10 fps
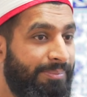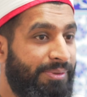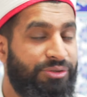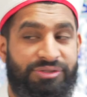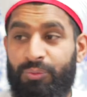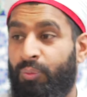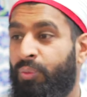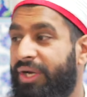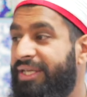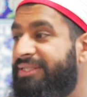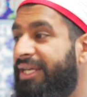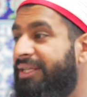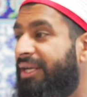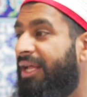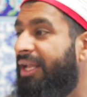Because what is it
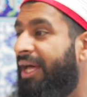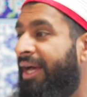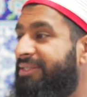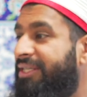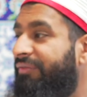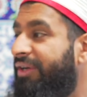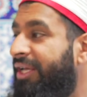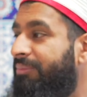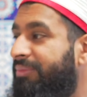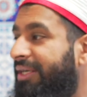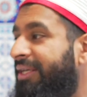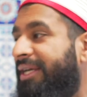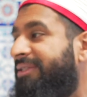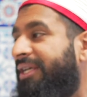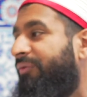that Allah has given him that he
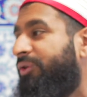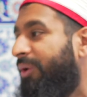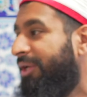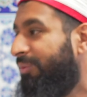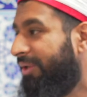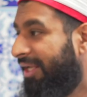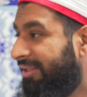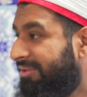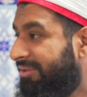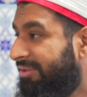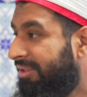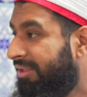hasn't given to anyone else?